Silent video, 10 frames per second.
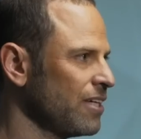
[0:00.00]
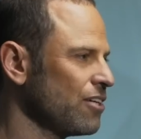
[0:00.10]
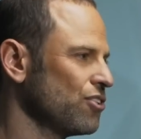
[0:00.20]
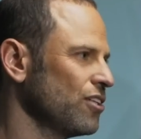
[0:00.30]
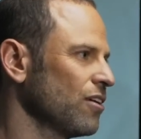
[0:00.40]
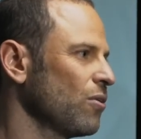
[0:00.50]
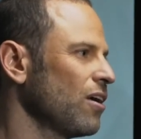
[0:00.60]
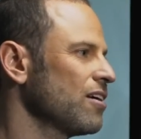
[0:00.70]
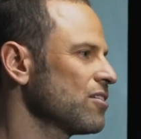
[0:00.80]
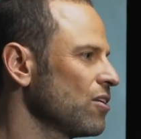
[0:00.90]
Yeah, sure.
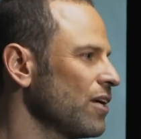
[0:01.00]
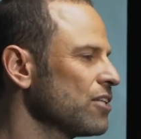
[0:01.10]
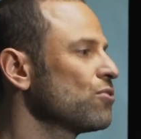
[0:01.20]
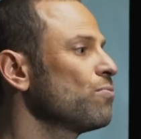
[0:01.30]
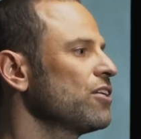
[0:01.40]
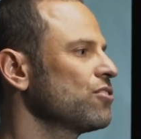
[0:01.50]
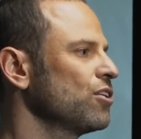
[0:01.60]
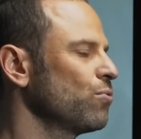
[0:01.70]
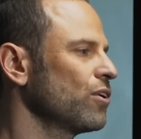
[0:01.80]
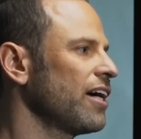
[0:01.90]
Uh, so as you
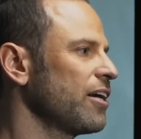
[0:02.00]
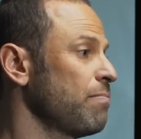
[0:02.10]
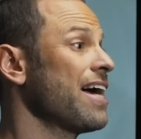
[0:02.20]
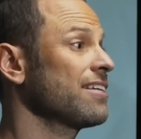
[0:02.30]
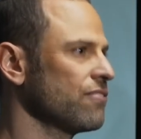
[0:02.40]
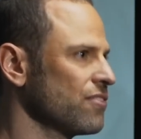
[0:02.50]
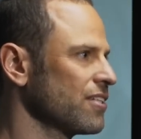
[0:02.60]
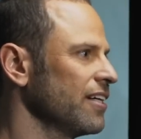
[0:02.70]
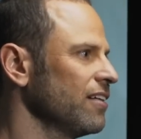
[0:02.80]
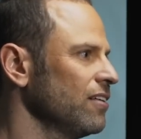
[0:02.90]
mentioned, we're at a massive
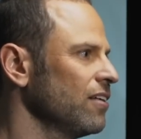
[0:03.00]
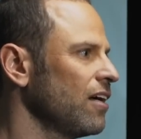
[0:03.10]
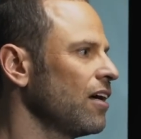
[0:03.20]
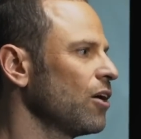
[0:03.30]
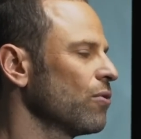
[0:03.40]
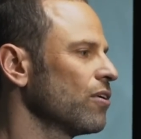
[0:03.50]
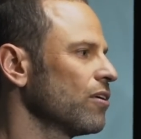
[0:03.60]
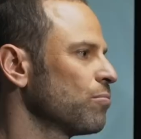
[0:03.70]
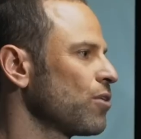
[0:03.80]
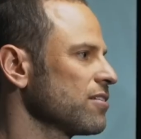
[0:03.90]
scale. Uh,
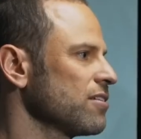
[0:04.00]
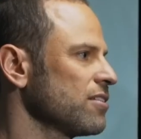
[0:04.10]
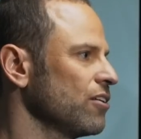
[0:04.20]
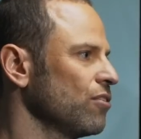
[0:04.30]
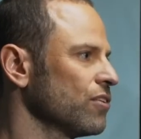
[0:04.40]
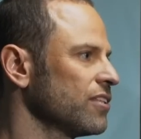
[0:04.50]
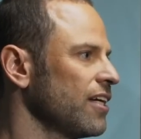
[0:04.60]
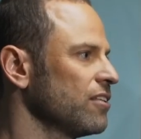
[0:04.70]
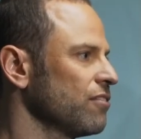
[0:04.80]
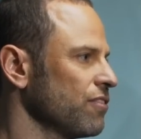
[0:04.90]
we're processing over
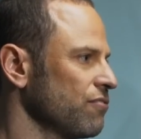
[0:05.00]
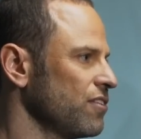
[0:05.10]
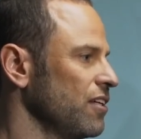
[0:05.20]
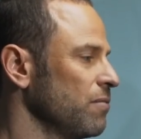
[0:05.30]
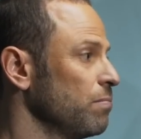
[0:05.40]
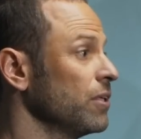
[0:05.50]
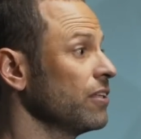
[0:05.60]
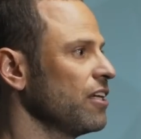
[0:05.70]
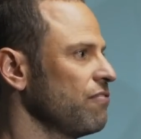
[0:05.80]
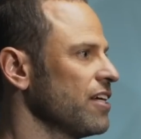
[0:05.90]
10 to 15
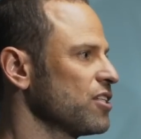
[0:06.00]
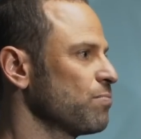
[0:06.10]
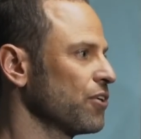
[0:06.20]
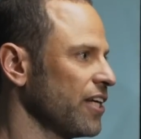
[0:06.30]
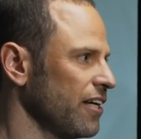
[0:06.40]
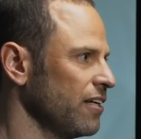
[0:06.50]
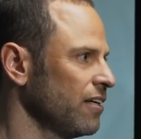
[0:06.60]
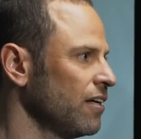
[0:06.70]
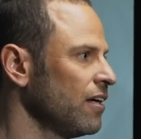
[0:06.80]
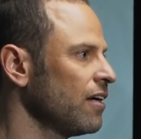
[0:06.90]
billion events per day,
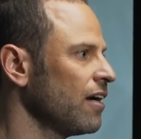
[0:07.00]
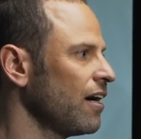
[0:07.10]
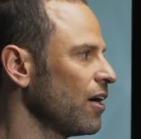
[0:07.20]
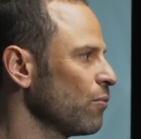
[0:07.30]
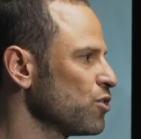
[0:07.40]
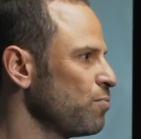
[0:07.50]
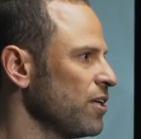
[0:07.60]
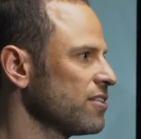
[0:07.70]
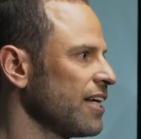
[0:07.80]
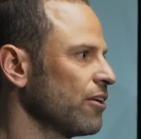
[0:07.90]
wow. uh, which
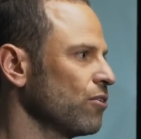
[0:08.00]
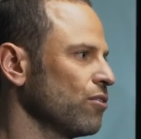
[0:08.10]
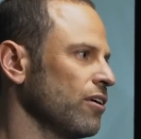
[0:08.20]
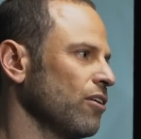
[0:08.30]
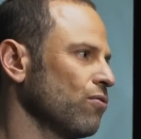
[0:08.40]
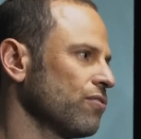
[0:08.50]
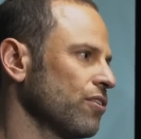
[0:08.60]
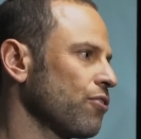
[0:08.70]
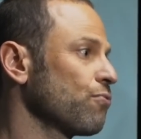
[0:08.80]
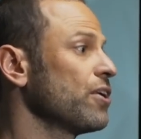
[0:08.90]
peaks out
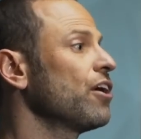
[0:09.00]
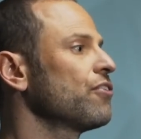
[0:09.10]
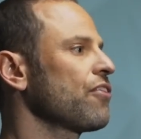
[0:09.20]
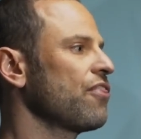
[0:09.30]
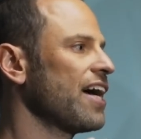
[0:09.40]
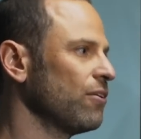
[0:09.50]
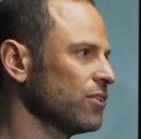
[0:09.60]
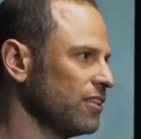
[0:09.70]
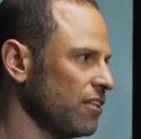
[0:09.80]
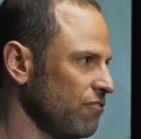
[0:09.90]
over
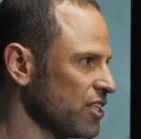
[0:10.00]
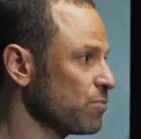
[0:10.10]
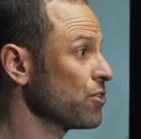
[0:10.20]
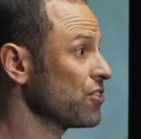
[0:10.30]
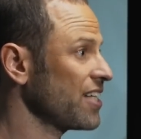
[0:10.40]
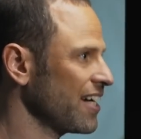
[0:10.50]
300,000 events per